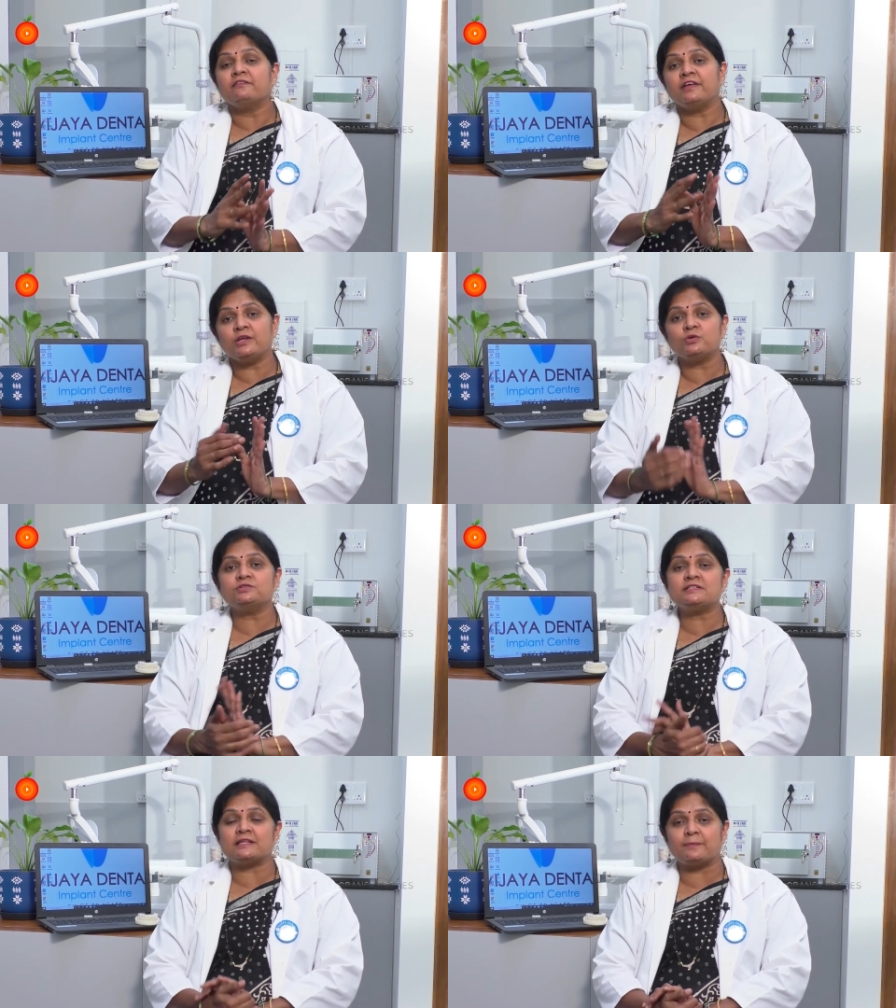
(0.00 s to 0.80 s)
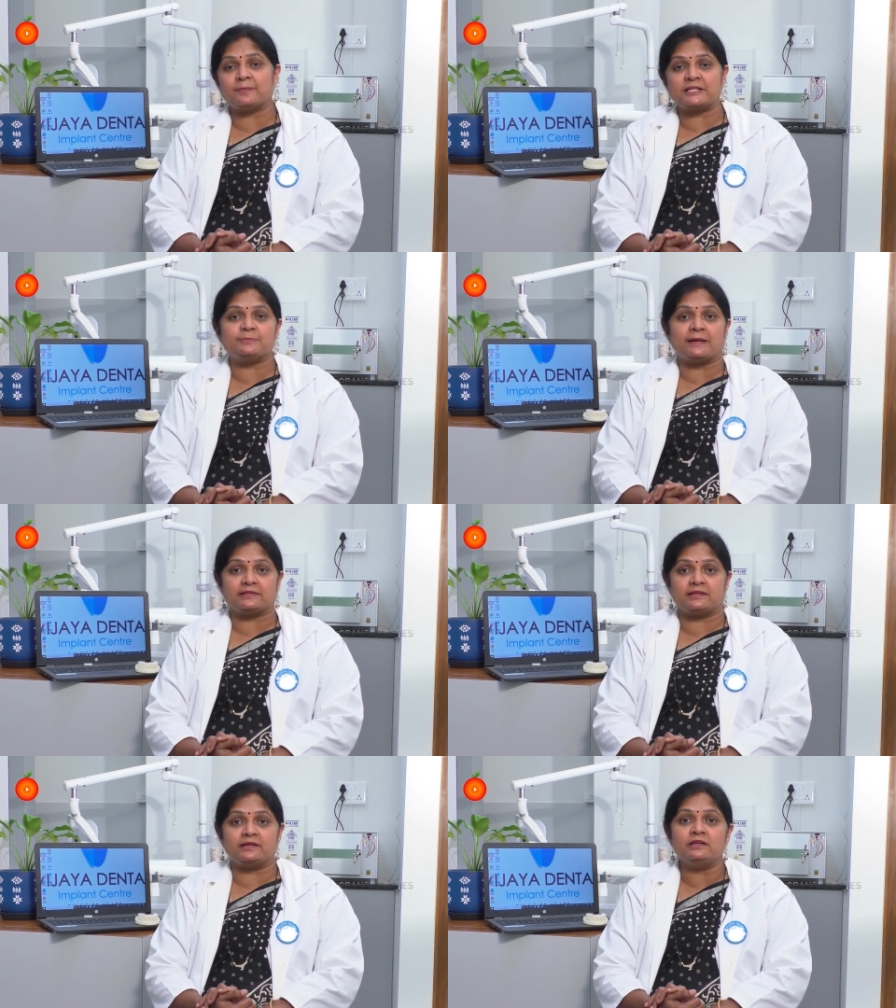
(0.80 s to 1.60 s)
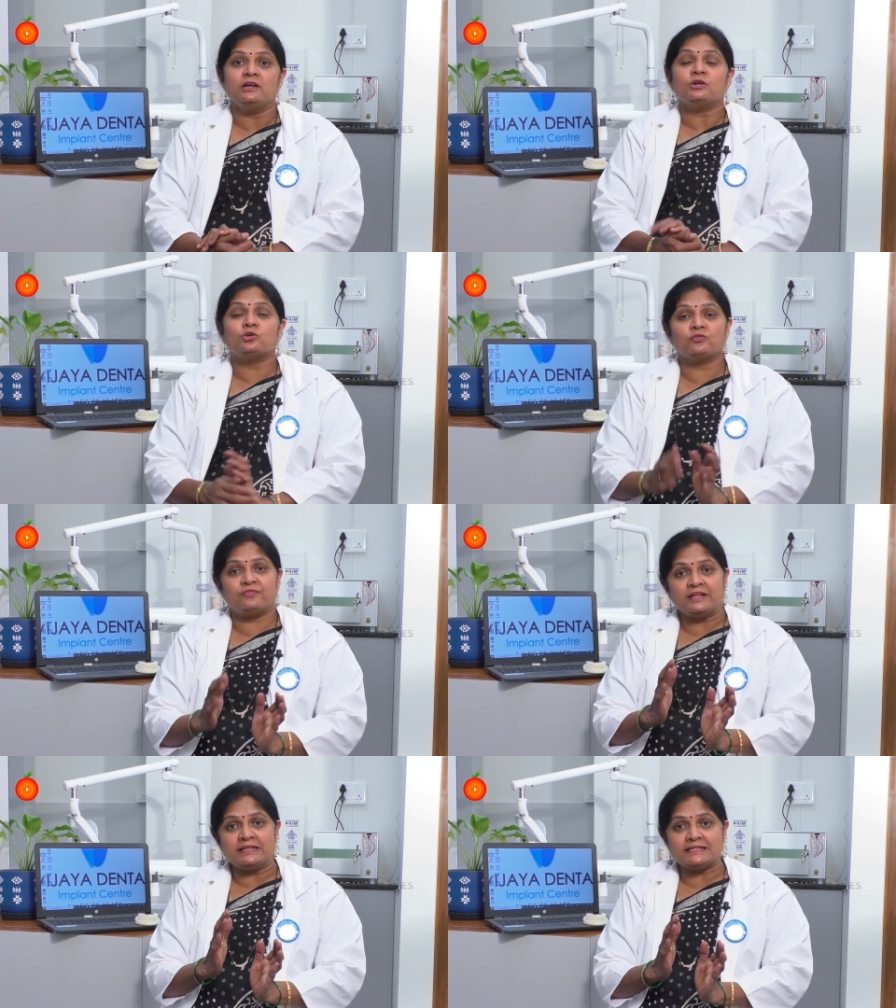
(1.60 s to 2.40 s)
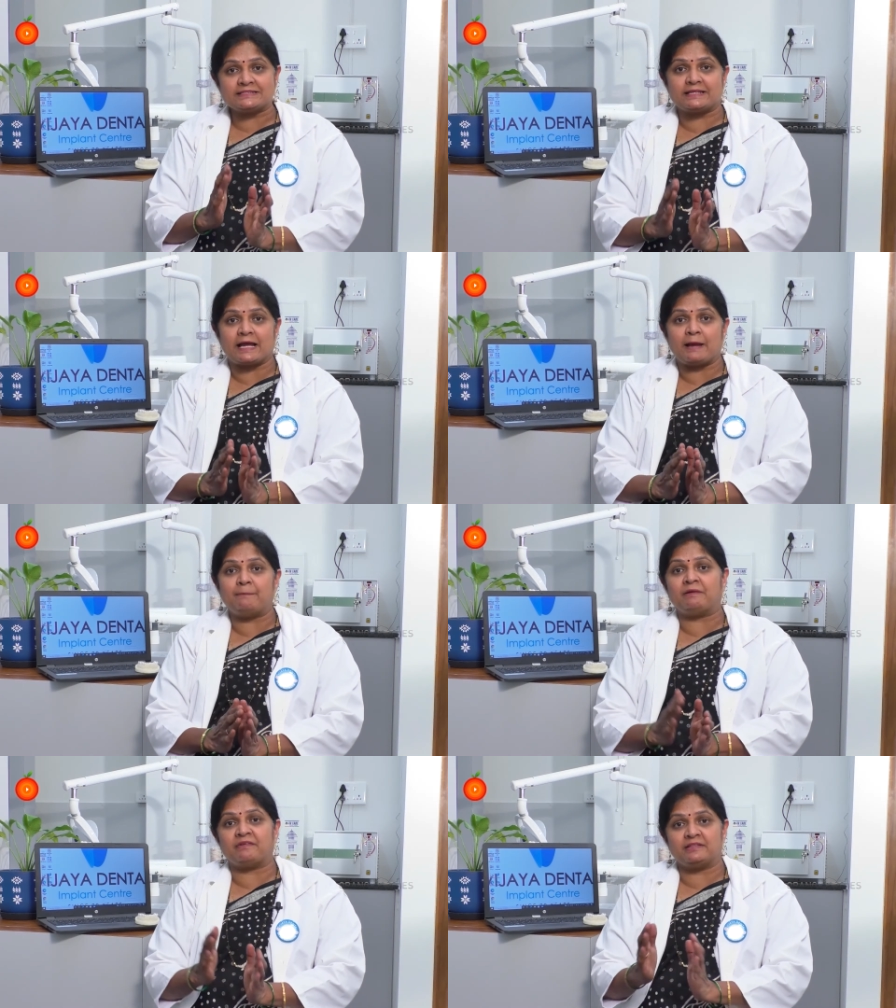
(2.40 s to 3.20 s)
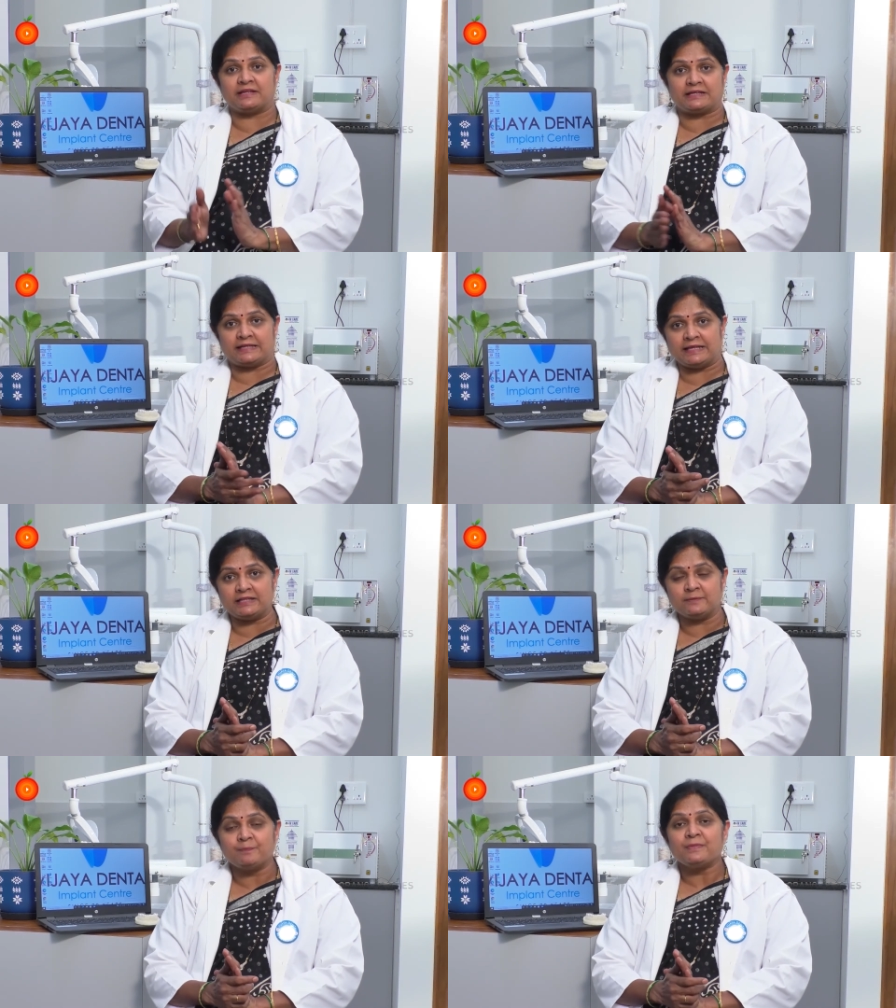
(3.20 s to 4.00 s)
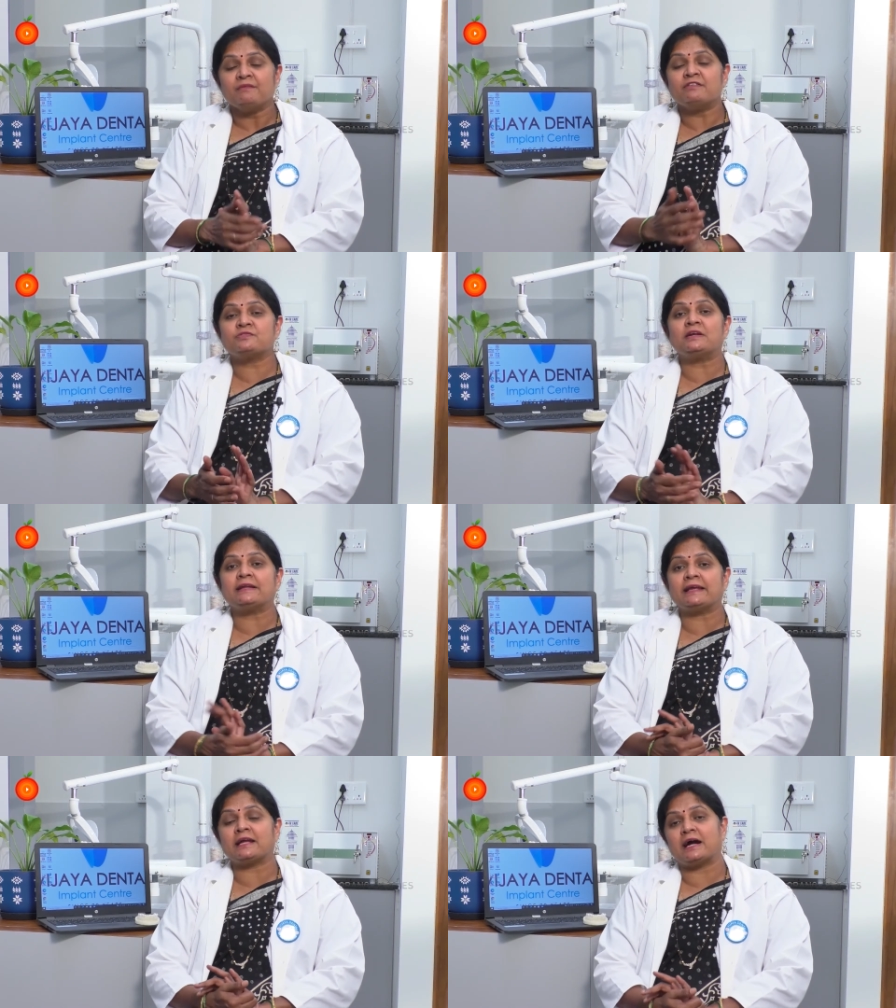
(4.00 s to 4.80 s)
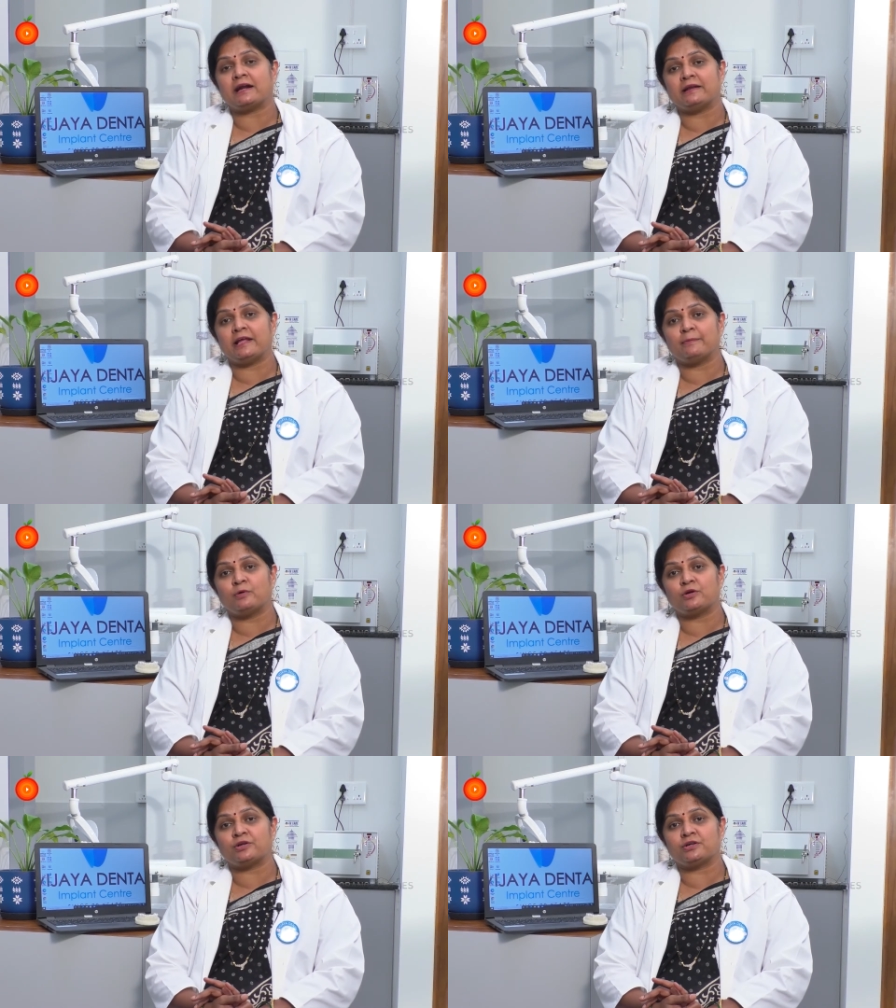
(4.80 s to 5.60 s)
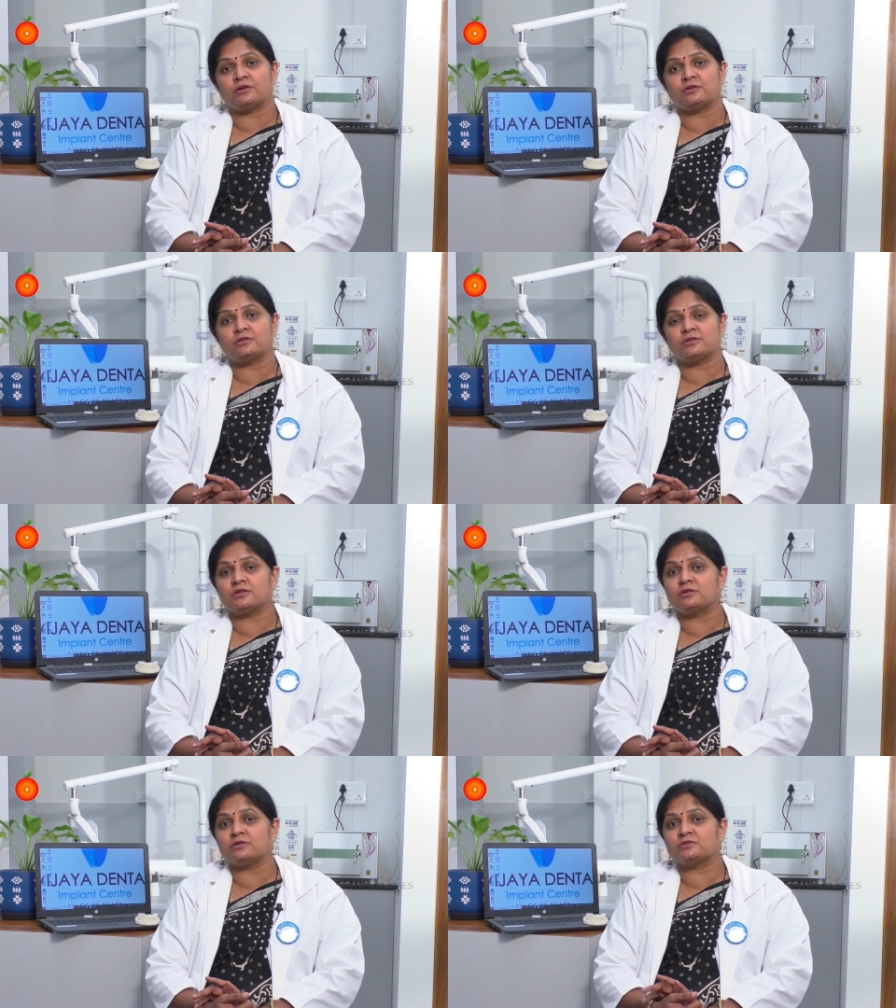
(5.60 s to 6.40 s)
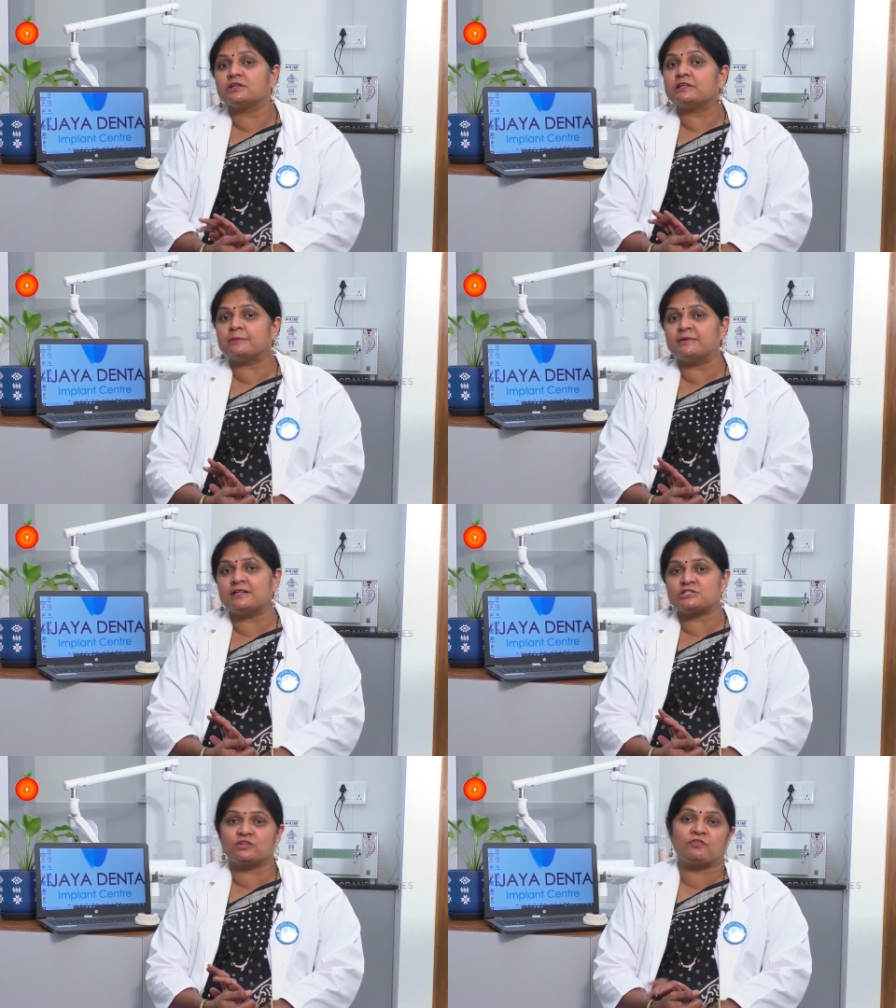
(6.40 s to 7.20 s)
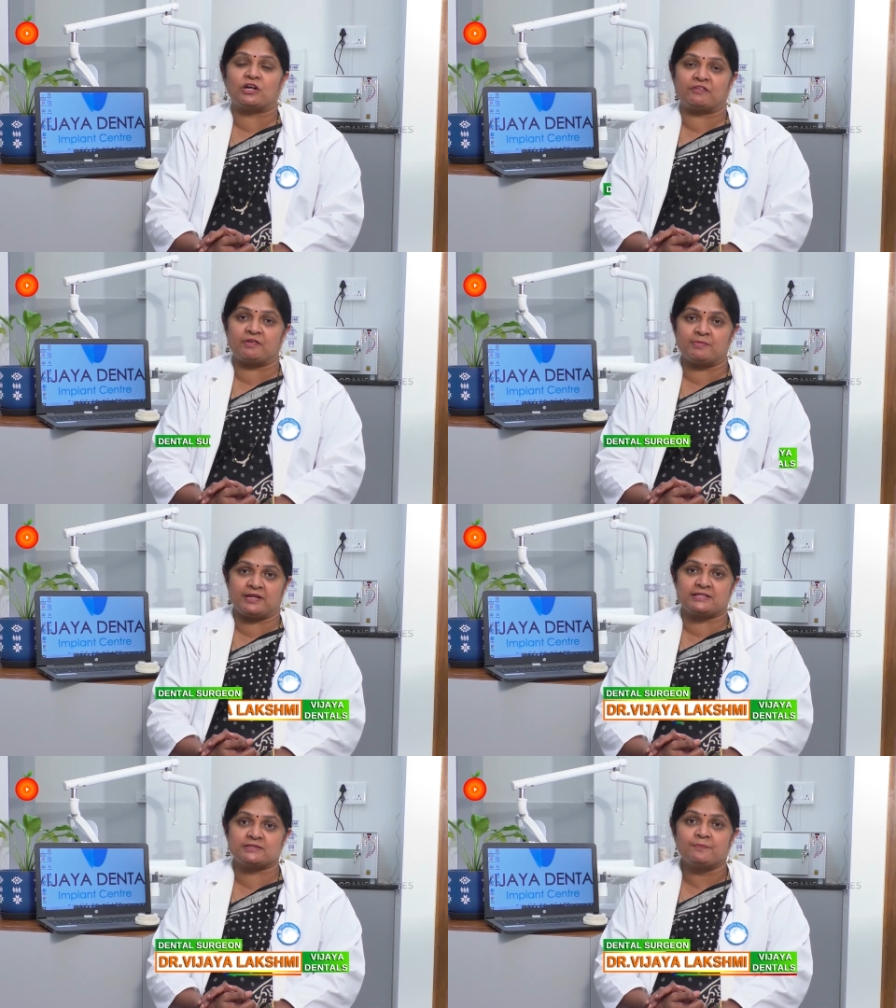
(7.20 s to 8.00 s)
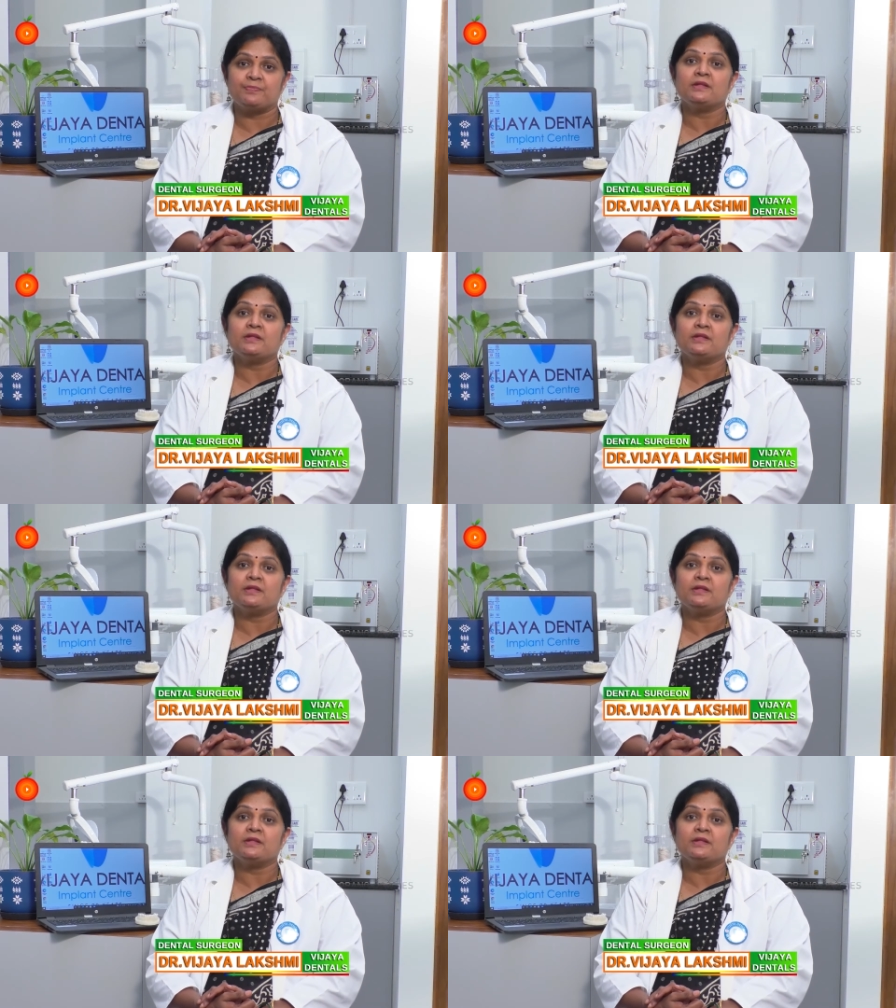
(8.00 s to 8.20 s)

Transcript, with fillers: we use this impress method to fill this gap between the teeth which will take hardly about uh, uh, 30 minutes to 45 minutes.